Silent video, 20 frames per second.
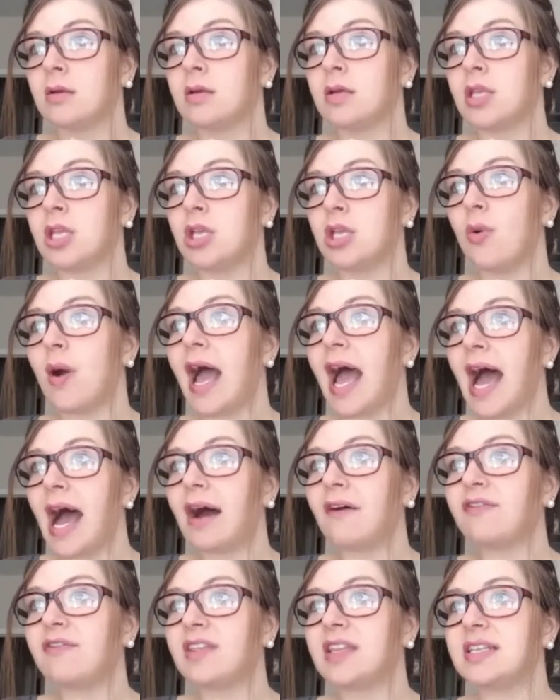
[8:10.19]
you
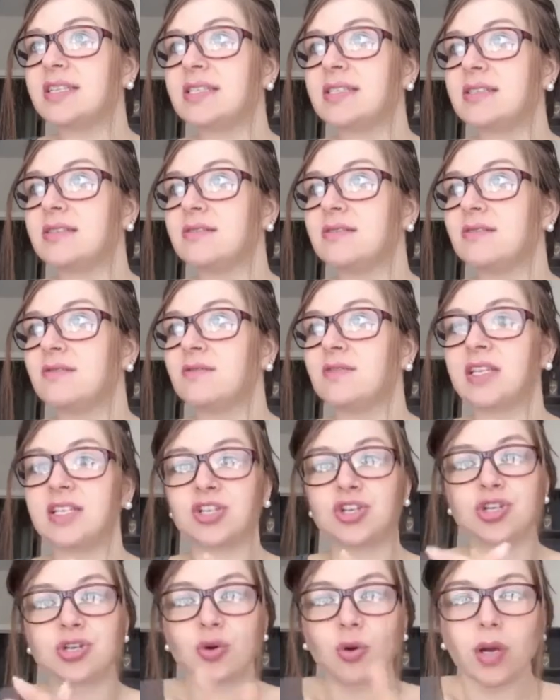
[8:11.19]
have this
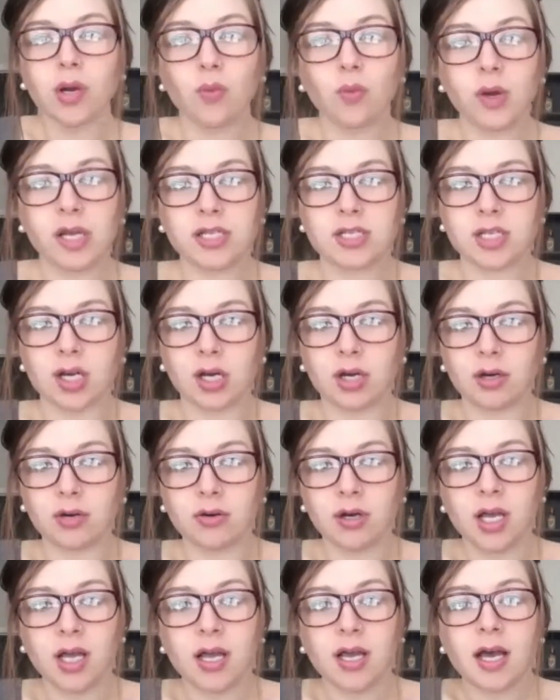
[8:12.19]
short
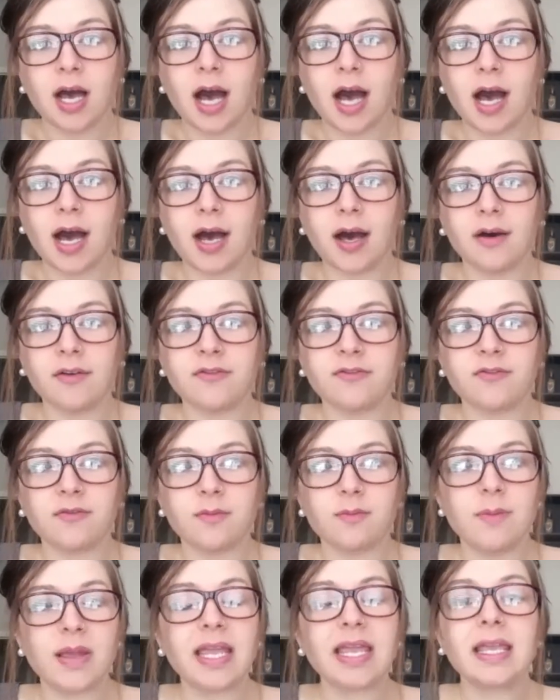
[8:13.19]
window of
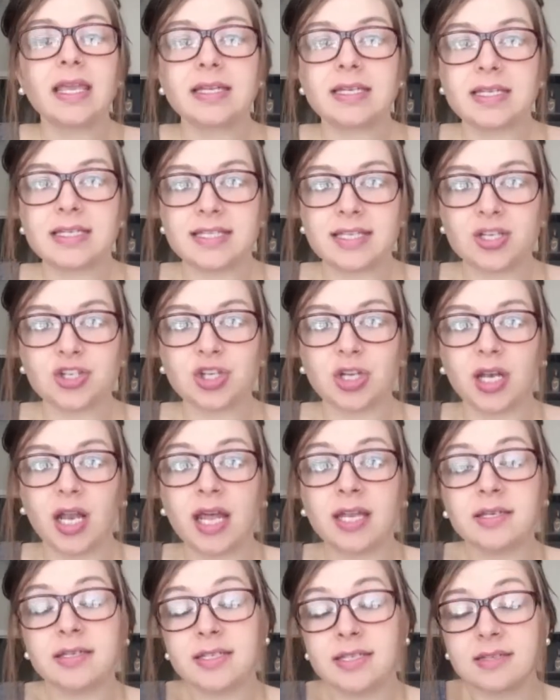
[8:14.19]
making a decision,
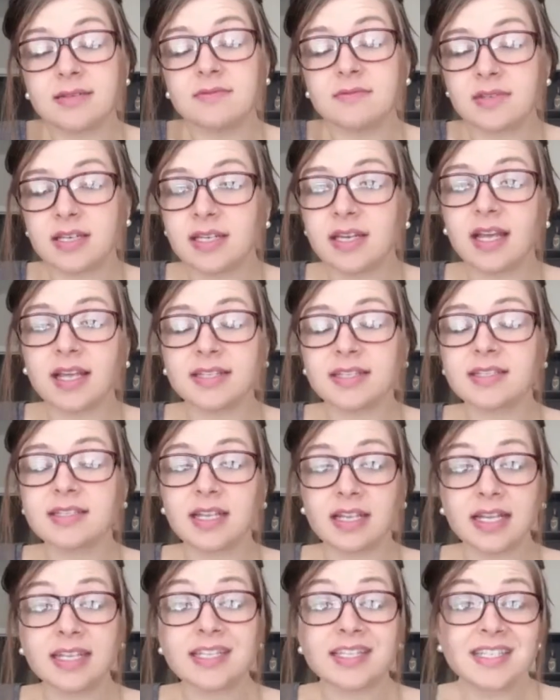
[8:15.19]
and it's
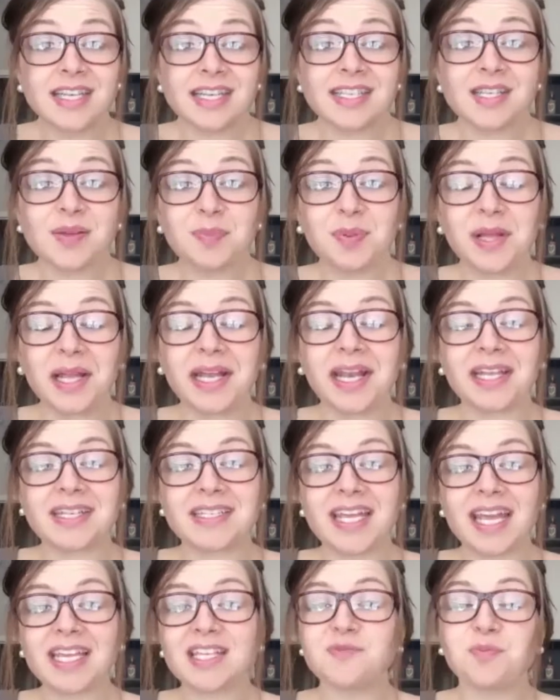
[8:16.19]
discipline. It
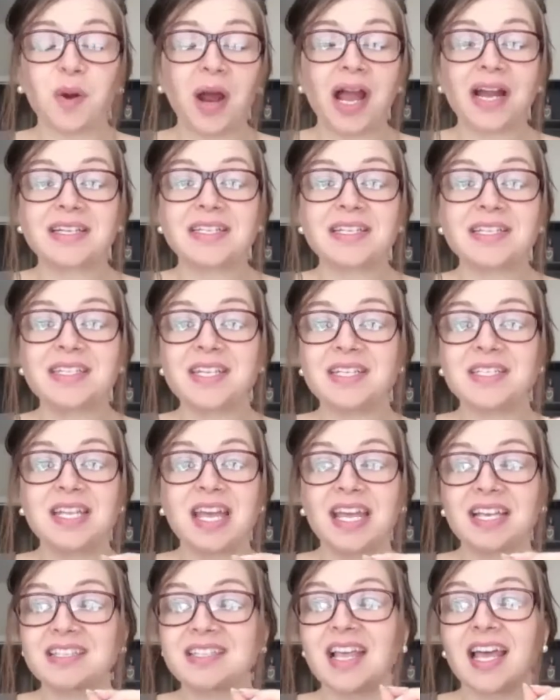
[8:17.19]
takes practice. It
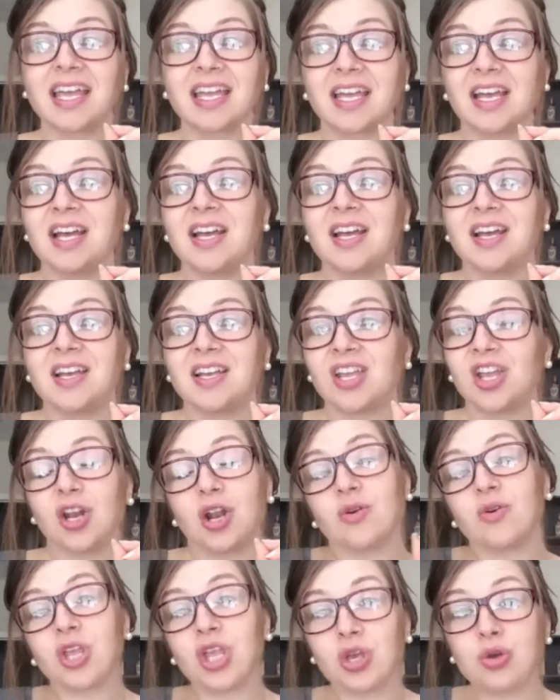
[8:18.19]
takes
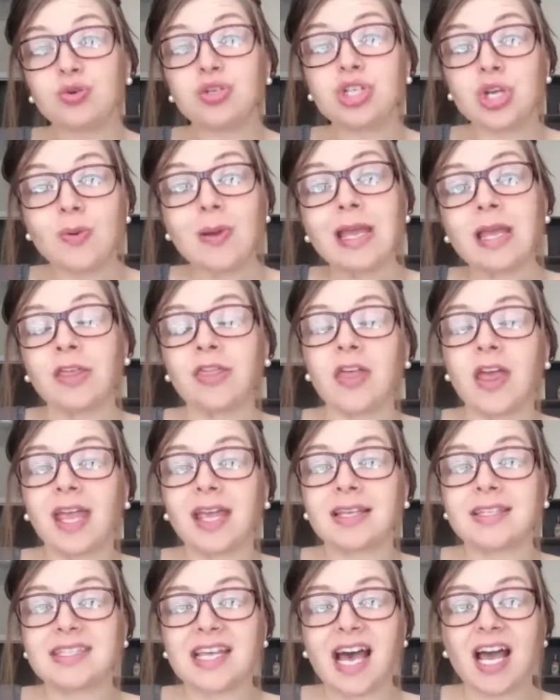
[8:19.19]
you doing
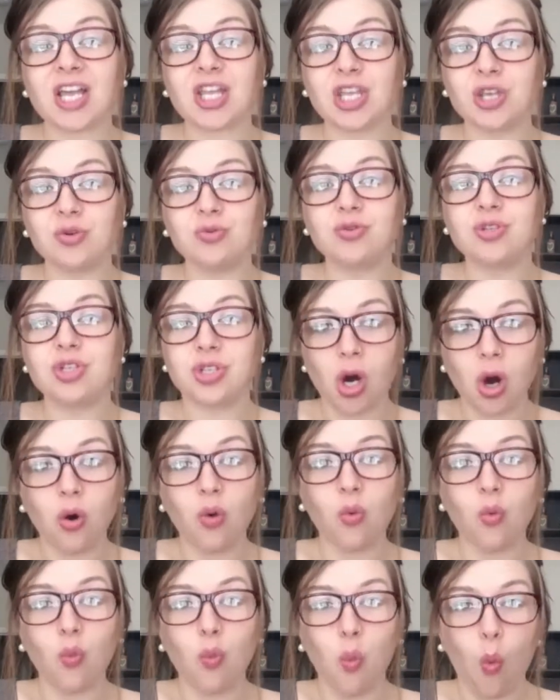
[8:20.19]
things that you
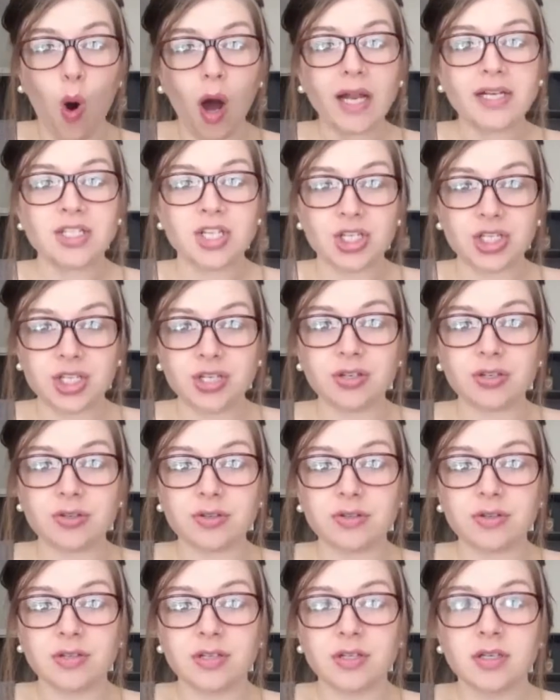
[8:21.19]
don't want to
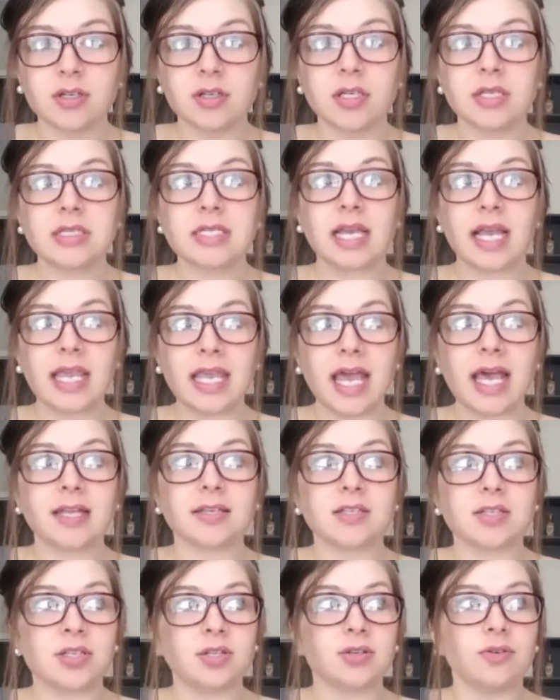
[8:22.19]
do to
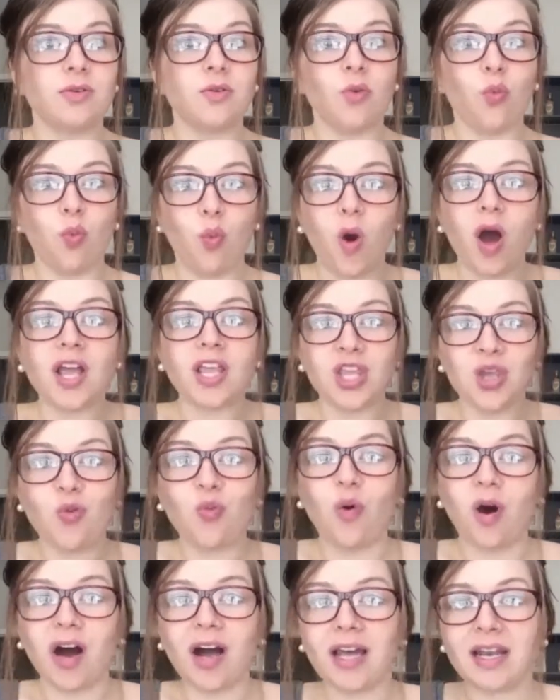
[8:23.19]
get to what you
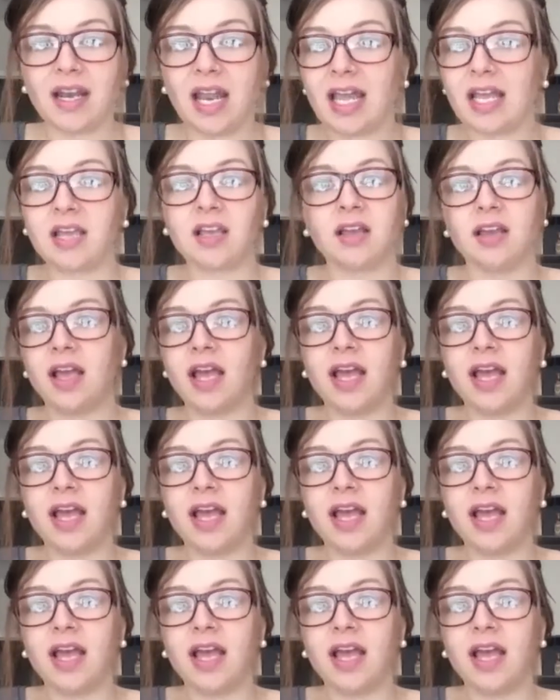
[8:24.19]
want. Like,